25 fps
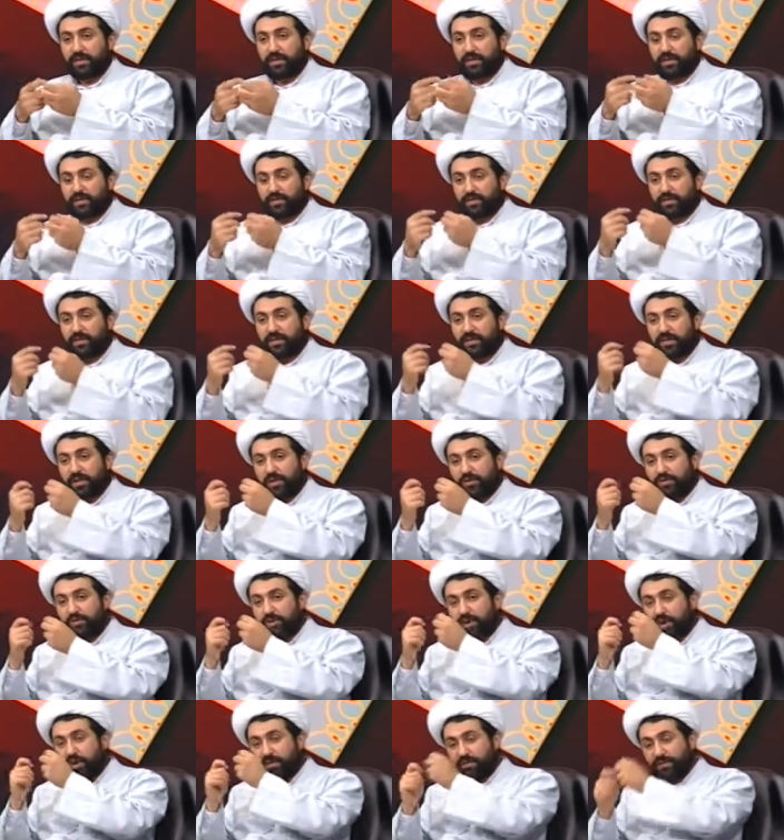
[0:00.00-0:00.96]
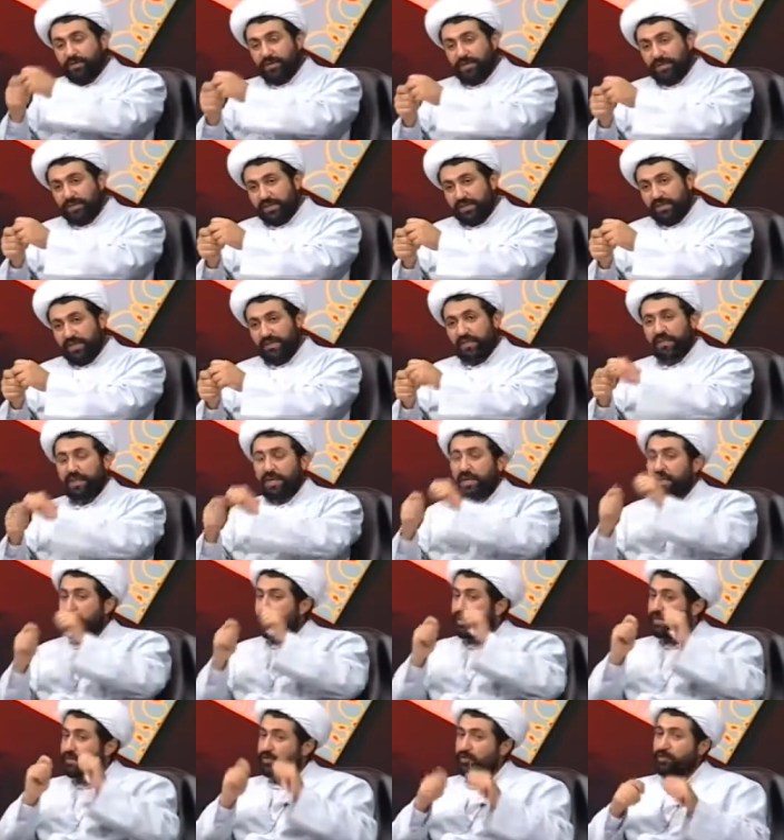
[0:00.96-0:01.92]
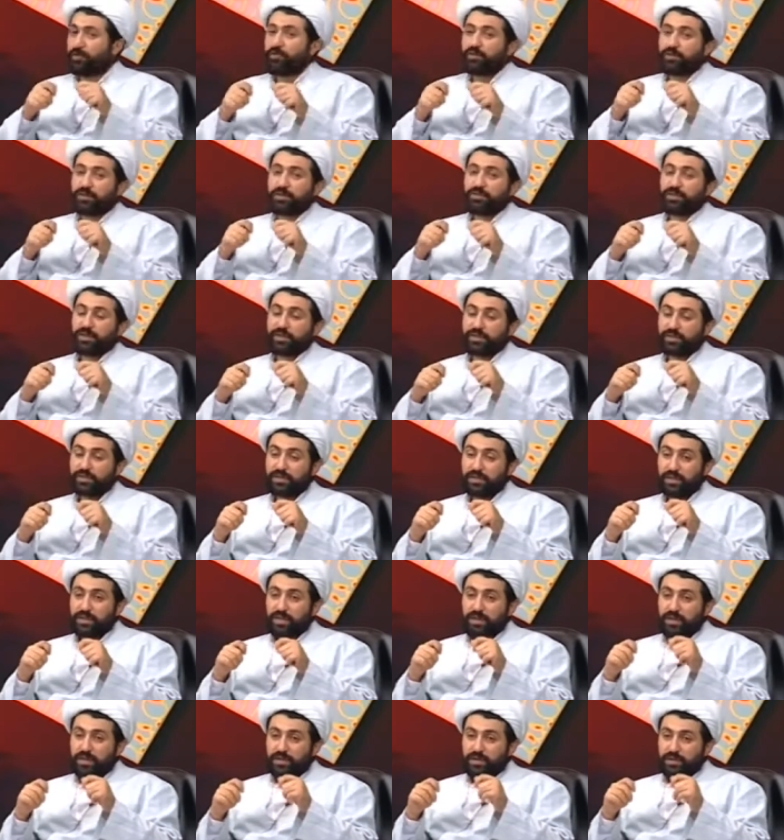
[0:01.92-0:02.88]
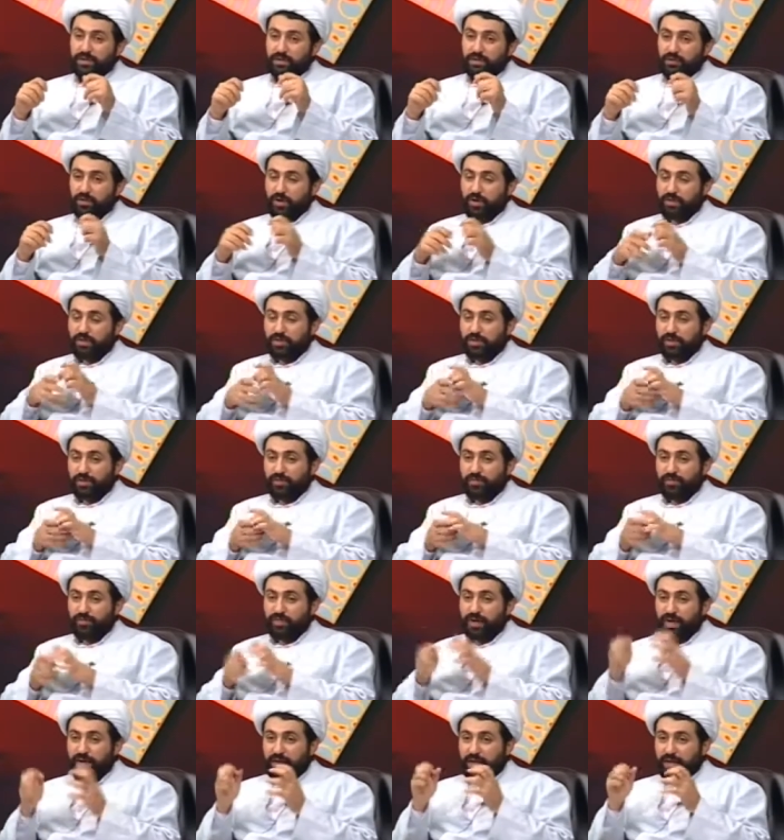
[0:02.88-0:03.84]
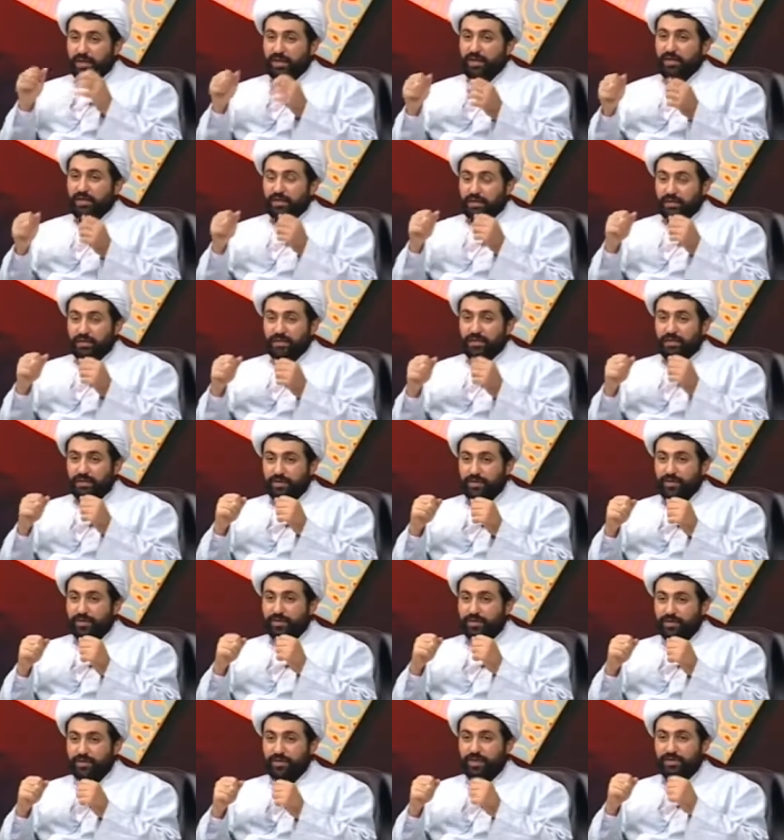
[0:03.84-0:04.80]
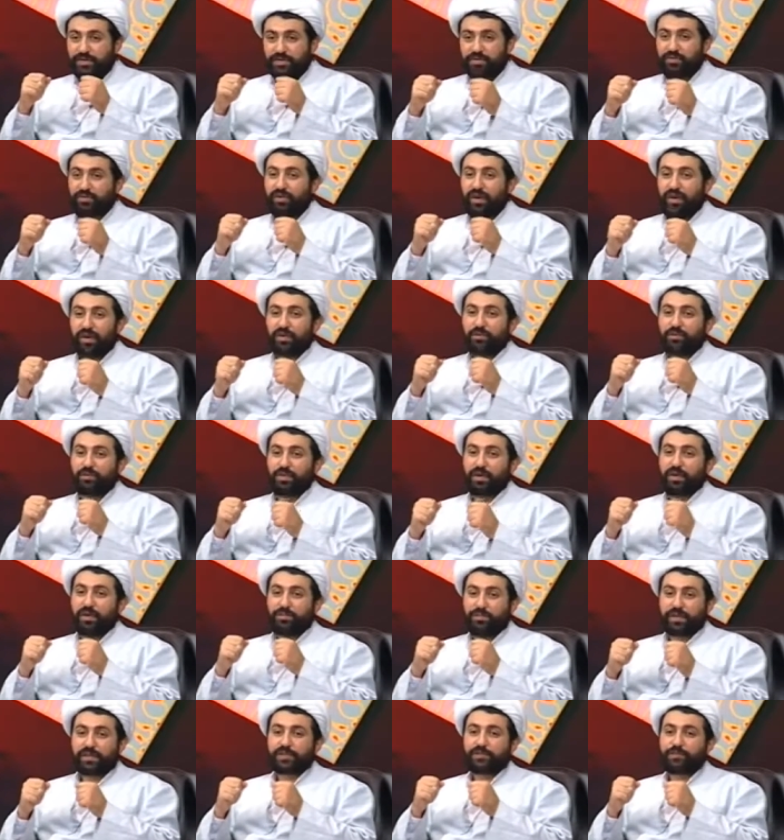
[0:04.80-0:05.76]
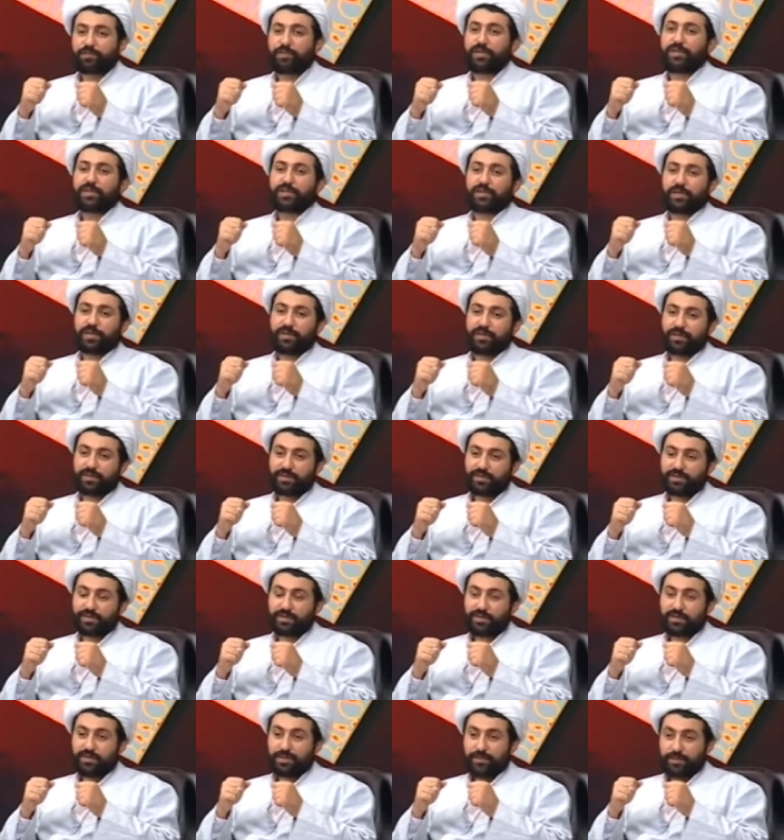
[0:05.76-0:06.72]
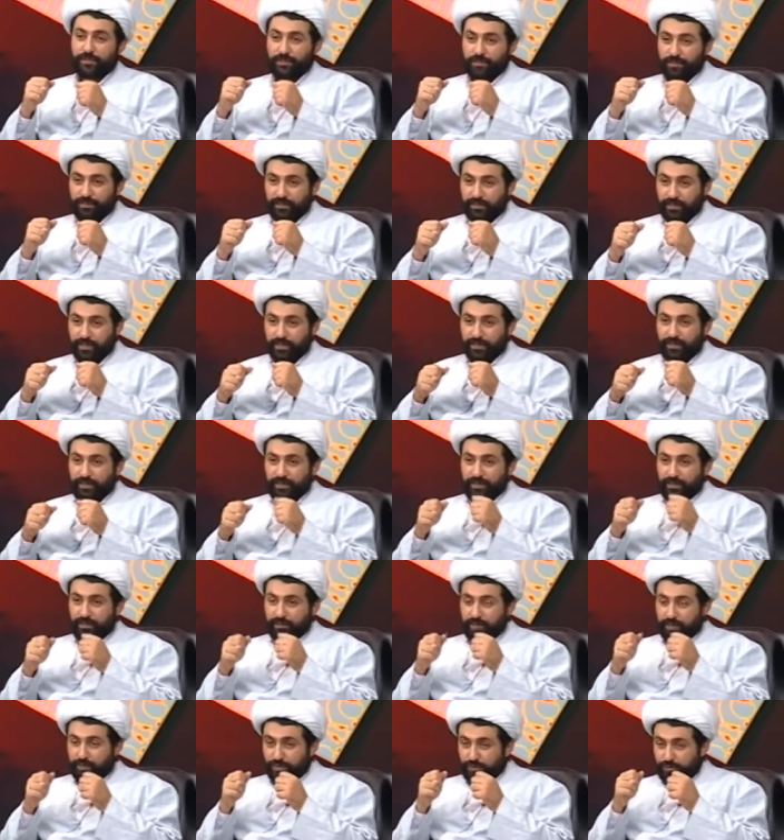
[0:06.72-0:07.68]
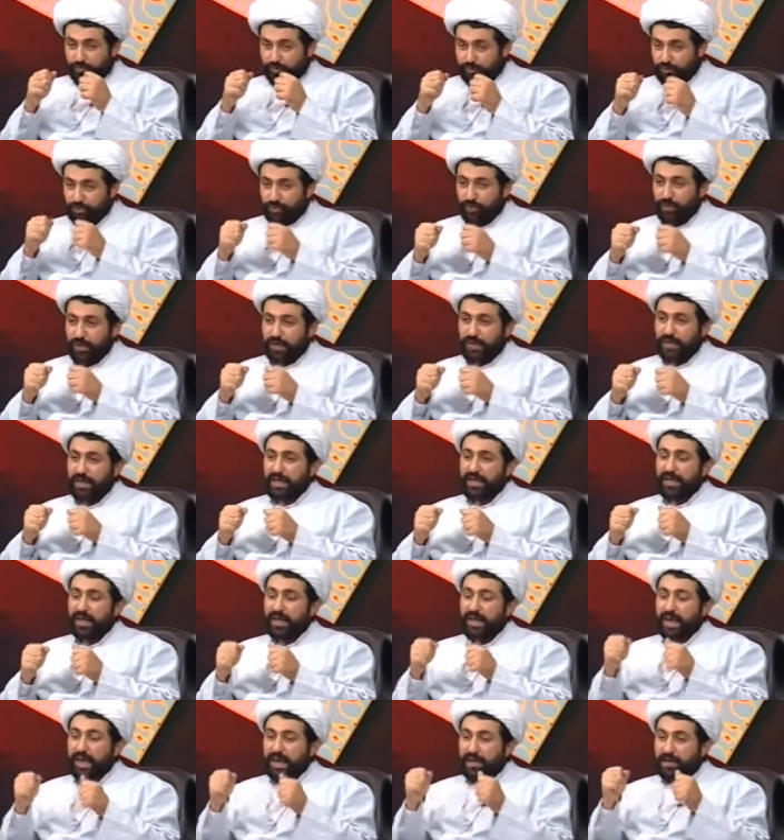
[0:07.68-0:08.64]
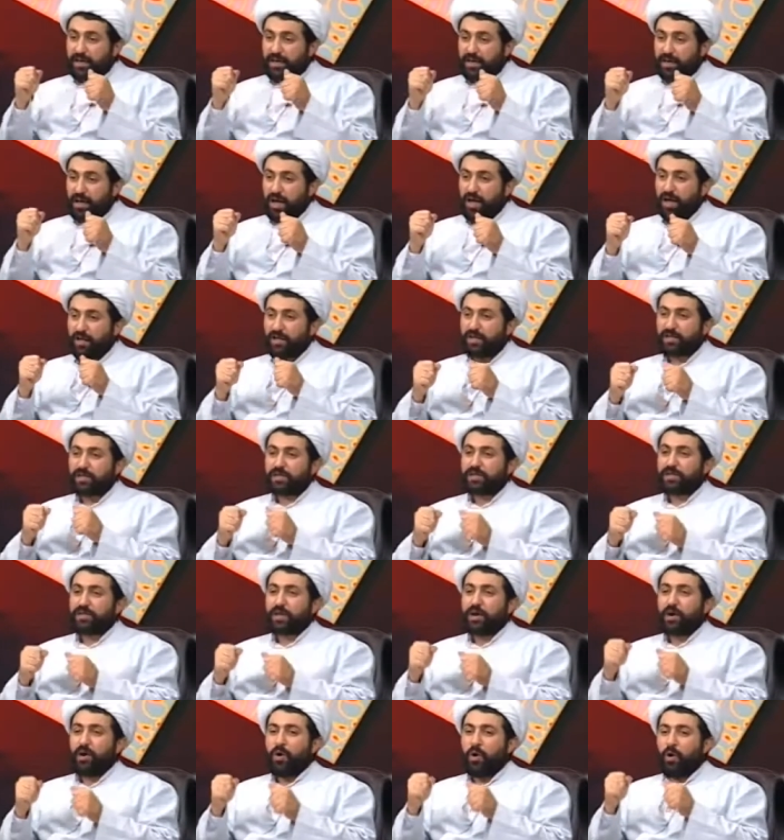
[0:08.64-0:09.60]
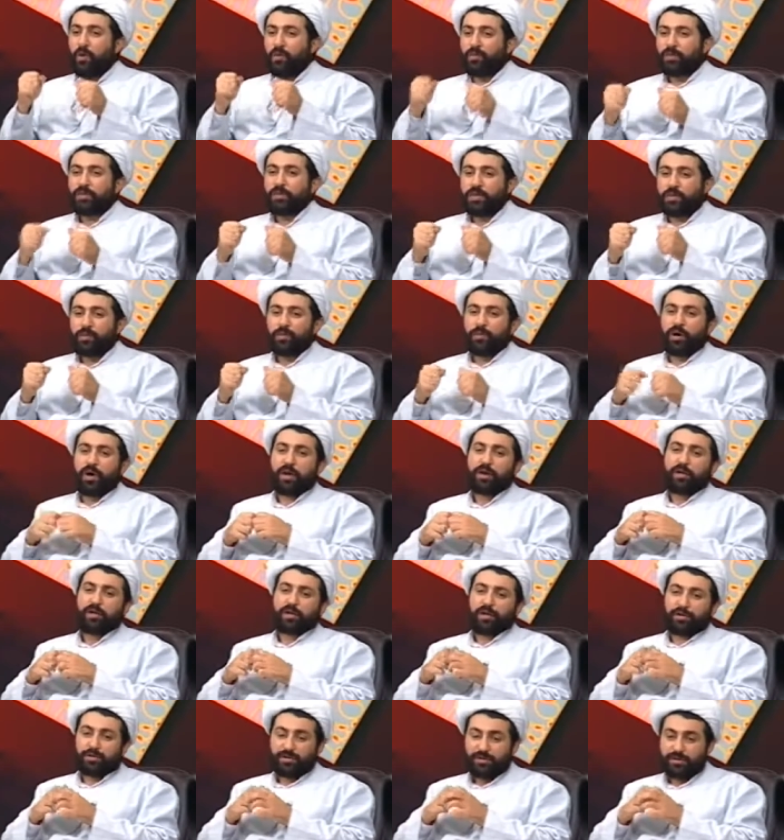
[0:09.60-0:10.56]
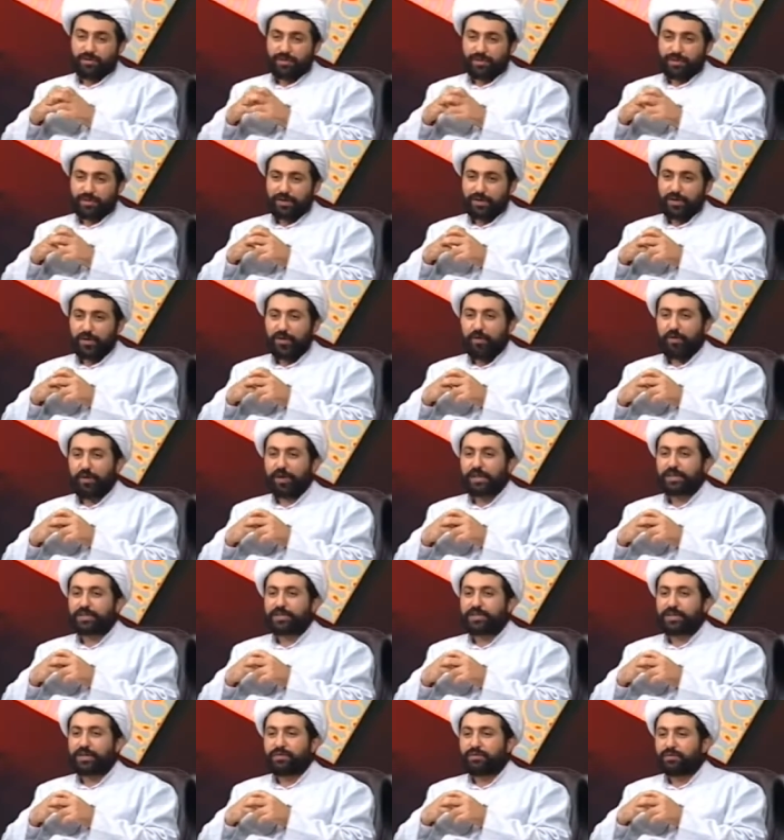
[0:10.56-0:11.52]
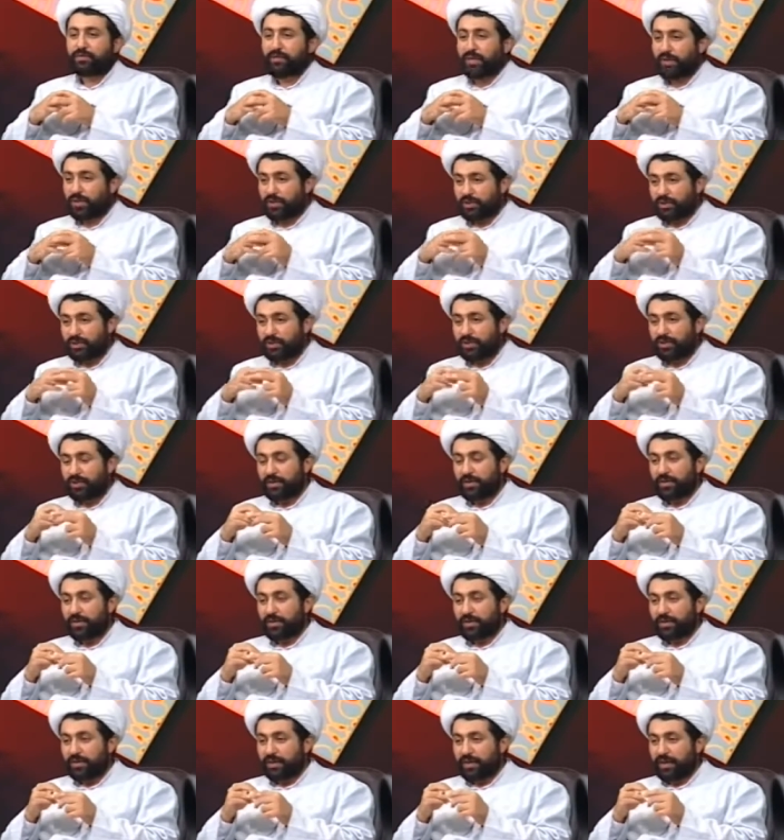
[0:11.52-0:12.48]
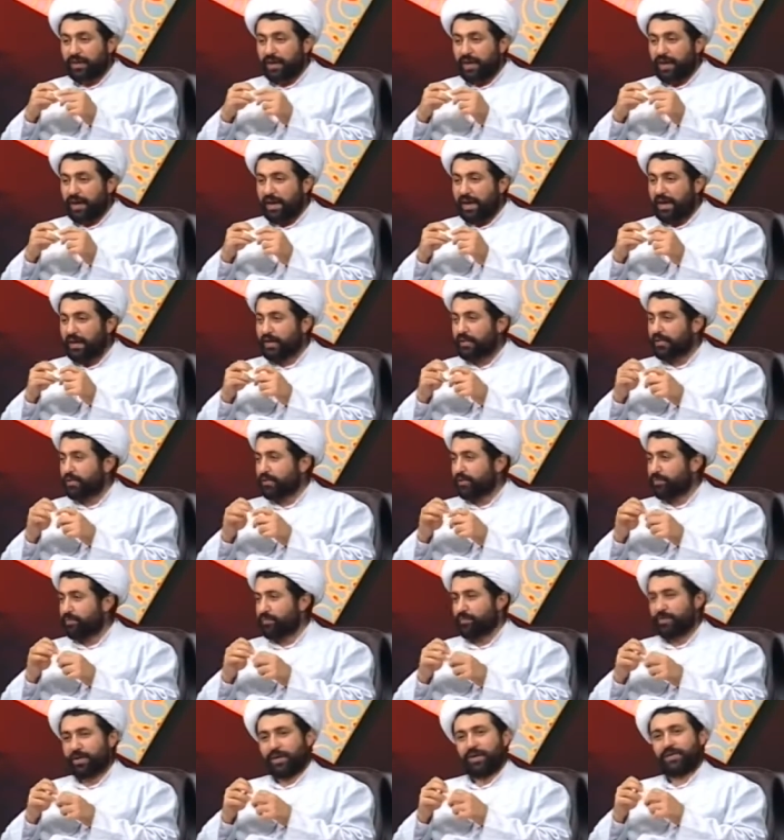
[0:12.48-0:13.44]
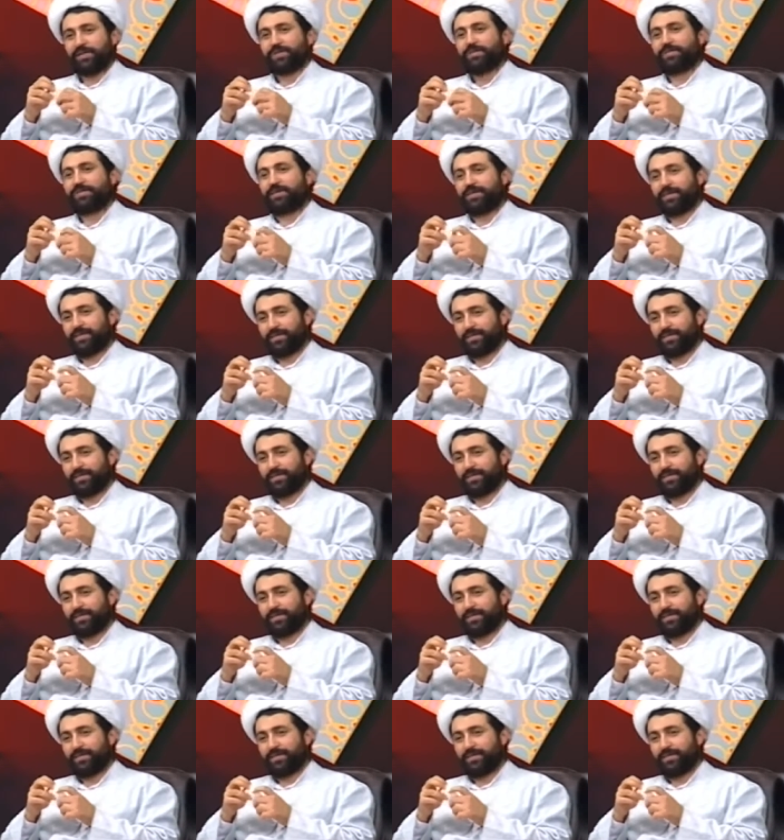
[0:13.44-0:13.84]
So there's also emphasis and exclusiveness. So it's very a strong way of expression. Truly, Allah is the only one who is the rich and the praised.